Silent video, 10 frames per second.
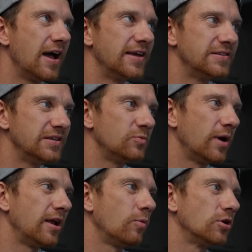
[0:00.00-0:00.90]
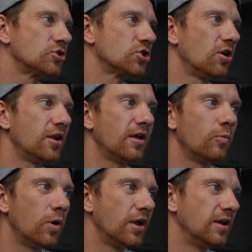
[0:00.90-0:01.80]
I see when it was shot,
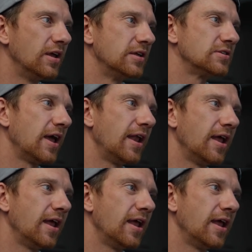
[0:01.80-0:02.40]
what it is, and